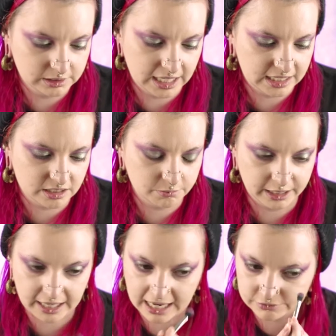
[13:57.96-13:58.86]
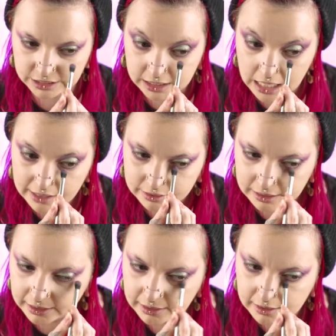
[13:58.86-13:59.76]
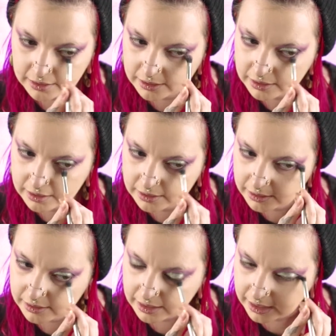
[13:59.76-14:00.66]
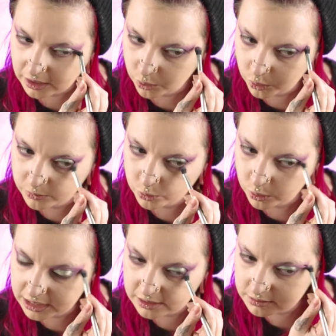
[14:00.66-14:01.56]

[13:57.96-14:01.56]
end up, like, having nothing, like, what